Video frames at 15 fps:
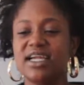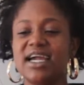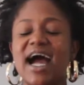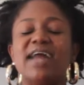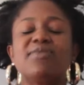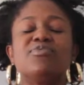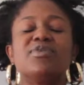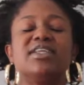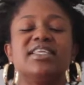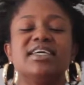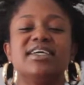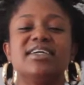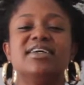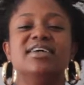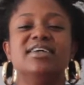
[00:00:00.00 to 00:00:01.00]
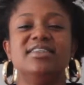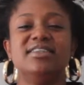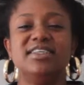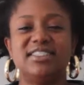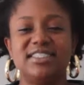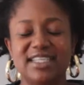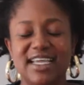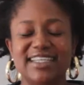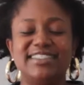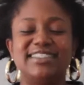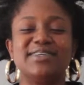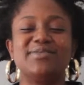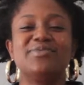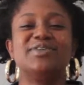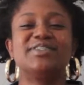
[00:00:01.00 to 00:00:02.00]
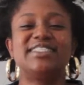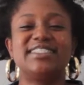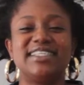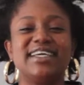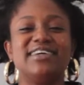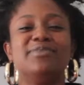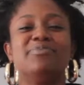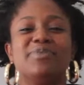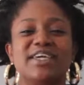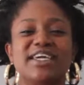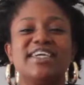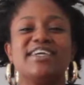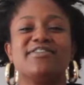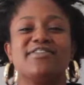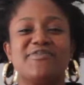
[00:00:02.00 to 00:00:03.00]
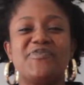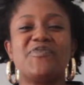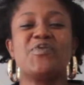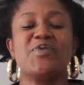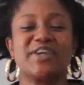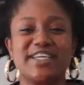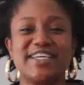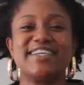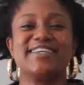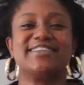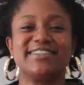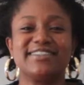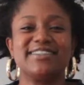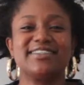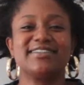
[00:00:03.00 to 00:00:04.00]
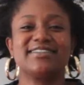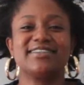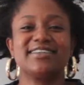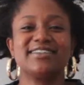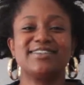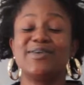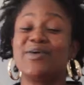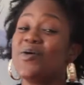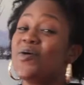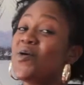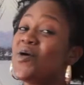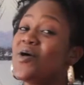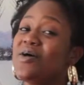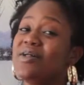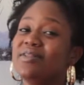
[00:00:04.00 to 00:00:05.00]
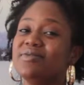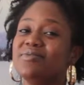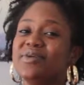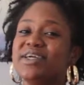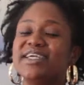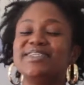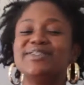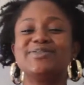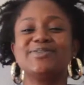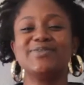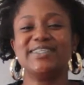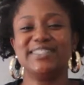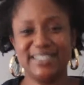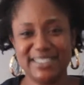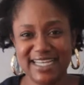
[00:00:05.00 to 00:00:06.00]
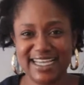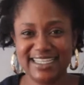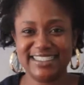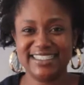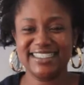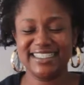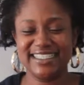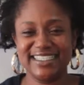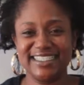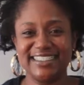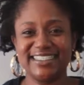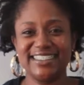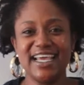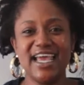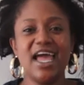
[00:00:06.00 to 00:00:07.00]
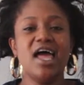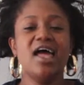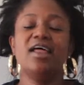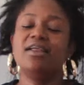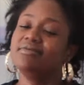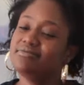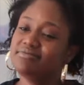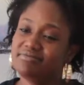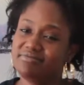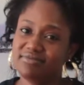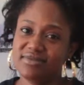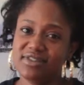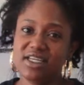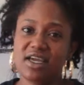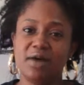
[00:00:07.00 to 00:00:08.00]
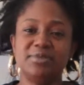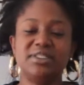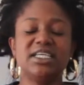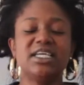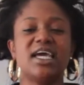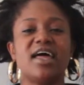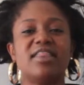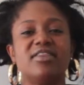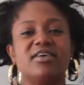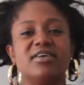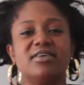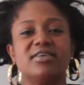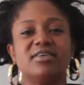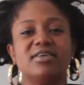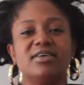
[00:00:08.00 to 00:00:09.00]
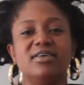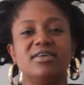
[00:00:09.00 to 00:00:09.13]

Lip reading: God willing, this nation will still be here in 4 years. So all we can do as a nation is come together